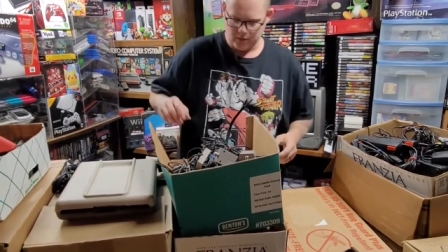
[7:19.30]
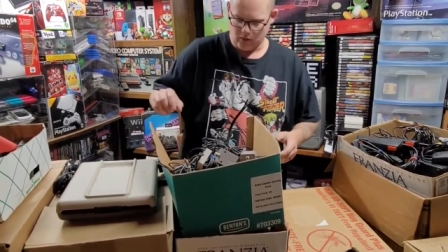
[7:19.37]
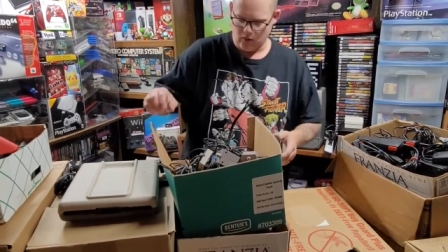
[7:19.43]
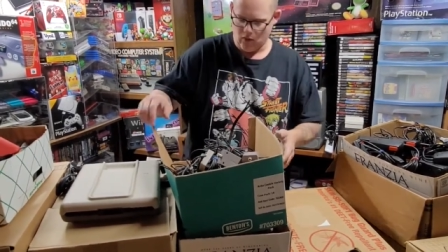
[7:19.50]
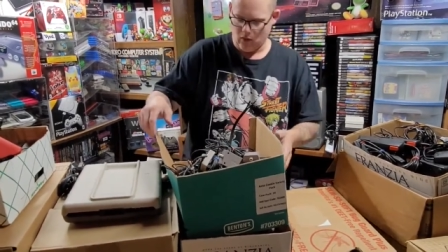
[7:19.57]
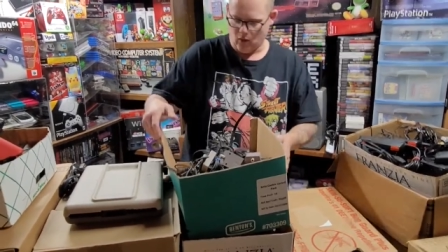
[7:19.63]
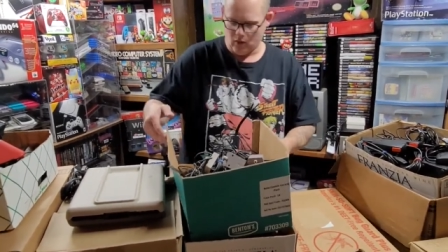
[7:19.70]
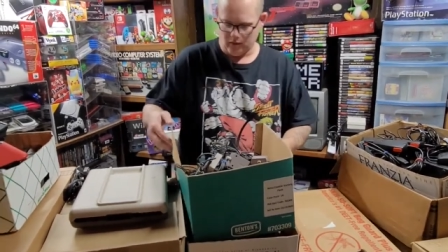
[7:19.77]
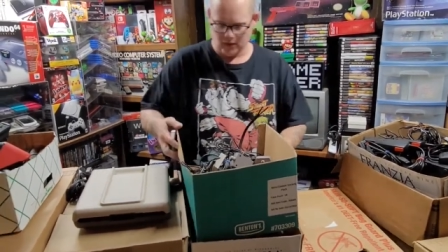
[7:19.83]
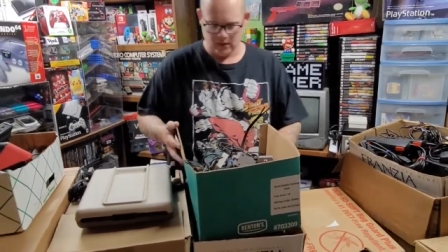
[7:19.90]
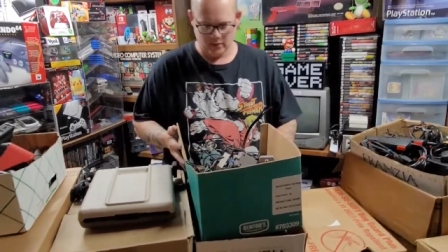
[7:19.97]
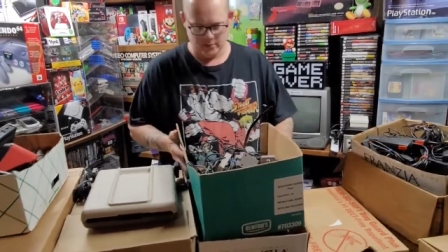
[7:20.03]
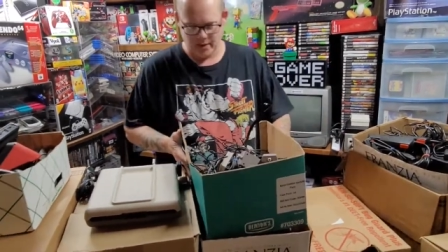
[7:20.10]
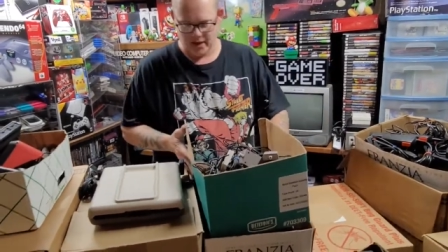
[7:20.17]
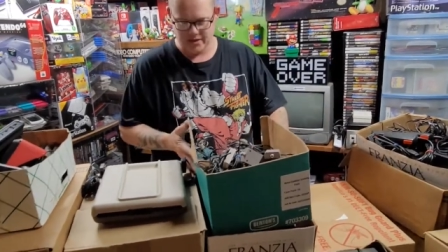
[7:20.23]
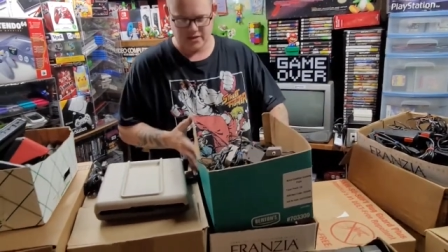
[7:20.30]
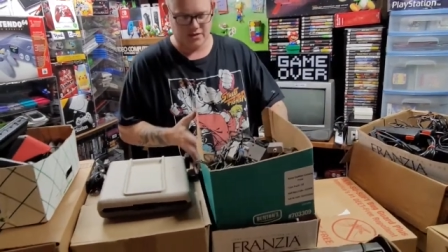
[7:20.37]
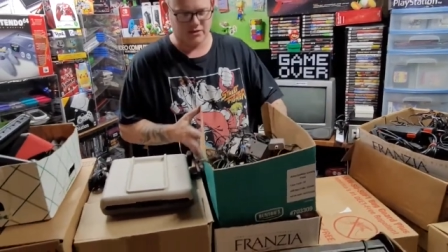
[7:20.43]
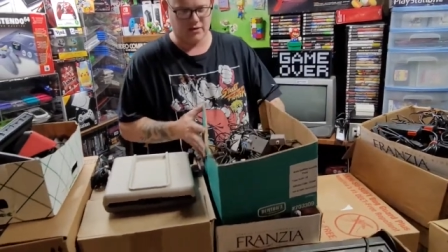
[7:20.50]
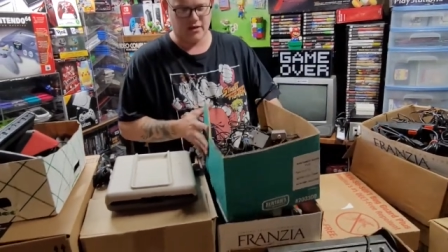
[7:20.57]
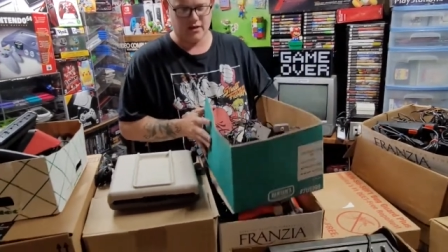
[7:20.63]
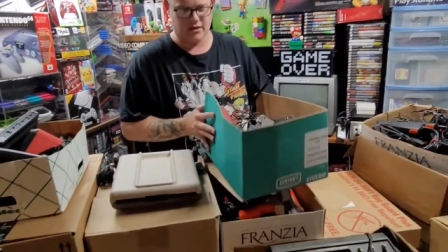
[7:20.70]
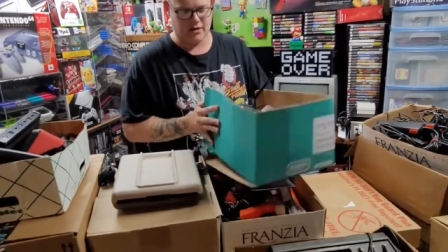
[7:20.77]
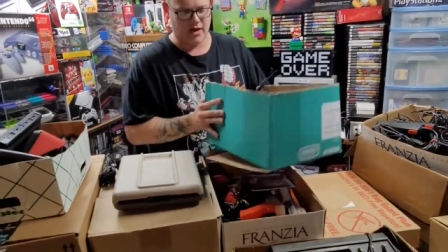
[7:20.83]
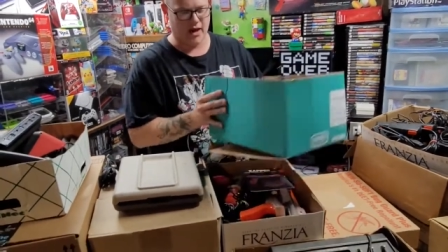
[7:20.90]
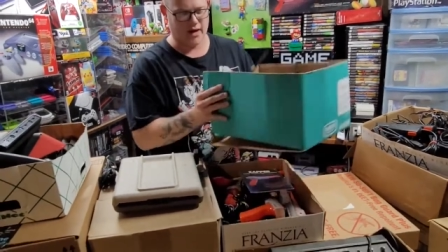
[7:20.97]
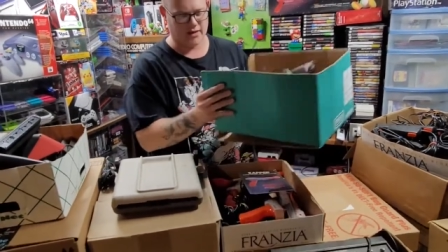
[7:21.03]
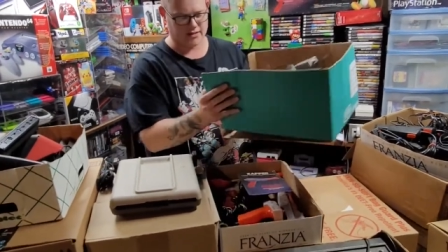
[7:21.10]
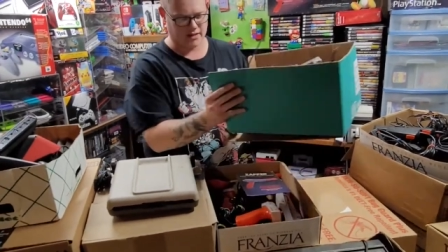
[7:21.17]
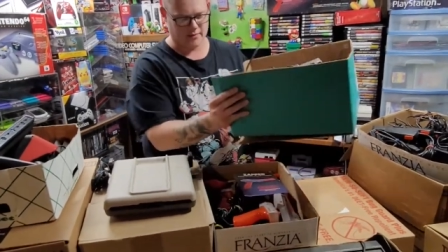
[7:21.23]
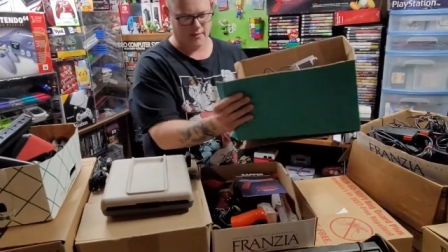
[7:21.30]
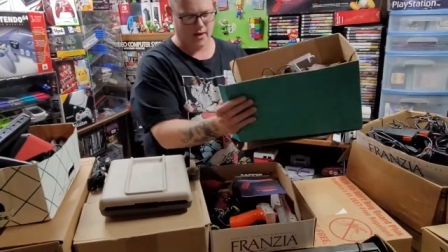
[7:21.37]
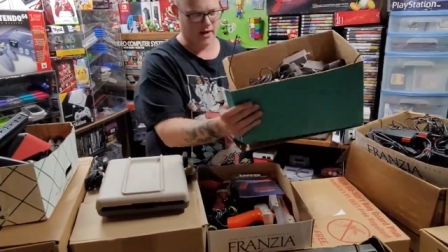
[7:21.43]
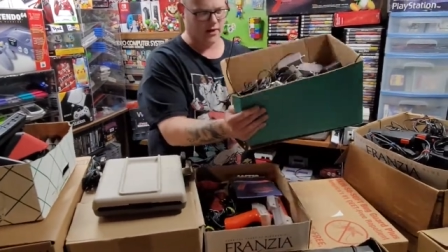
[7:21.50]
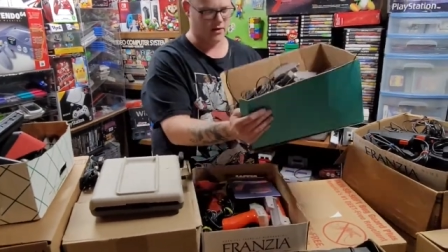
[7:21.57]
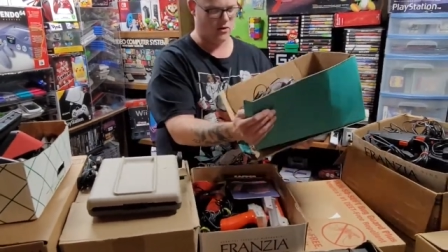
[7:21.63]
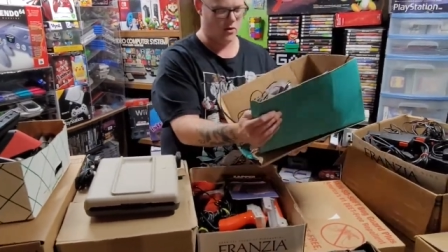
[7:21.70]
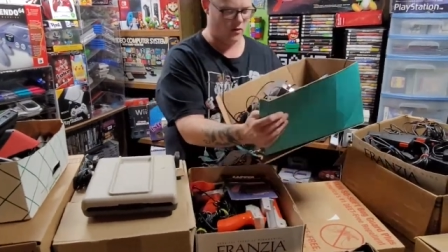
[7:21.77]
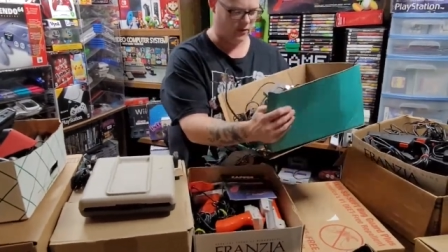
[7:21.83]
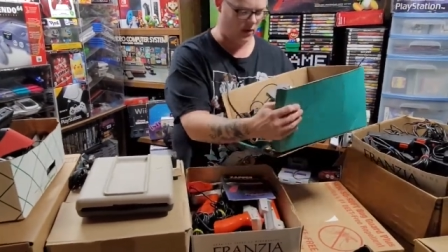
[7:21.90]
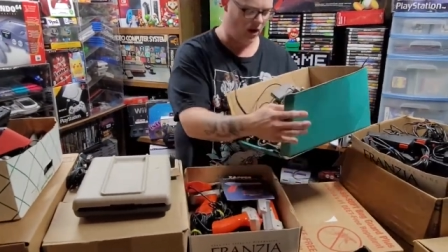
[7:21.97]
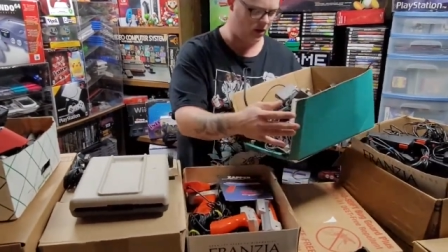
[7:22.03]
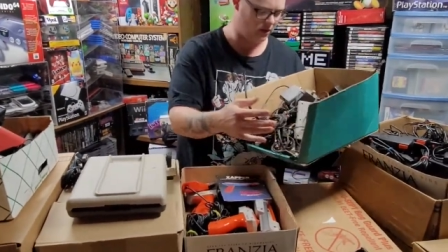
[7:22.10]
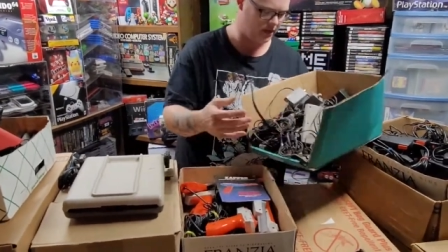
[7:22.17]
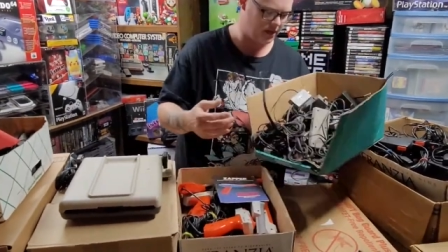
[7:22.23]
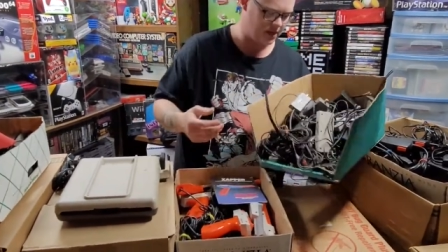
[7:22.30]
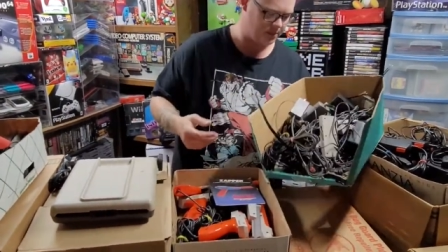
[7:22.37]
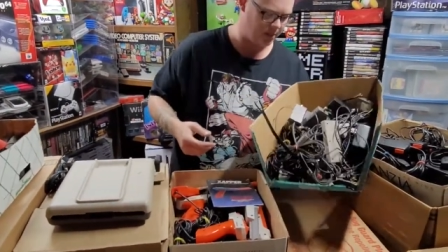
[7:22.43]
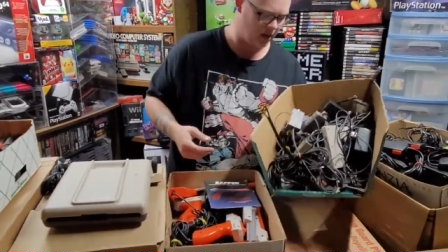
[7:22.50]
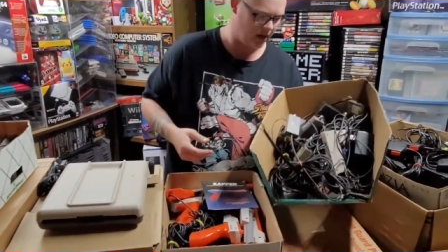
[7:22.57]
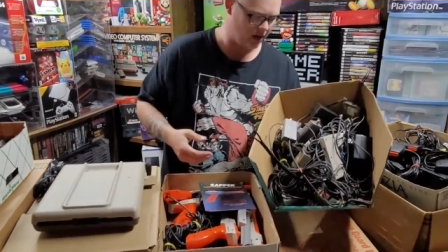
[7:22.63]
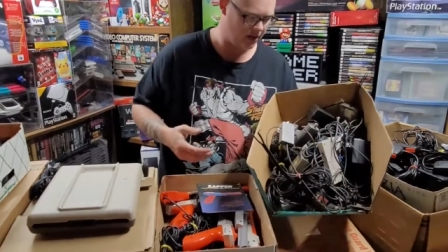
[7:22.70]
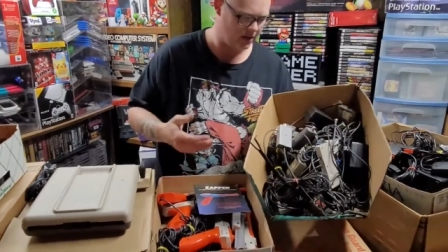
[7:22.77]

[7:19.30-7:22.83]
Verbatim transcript: we'll go over, basically, guys, I'm not going to go over all of these, but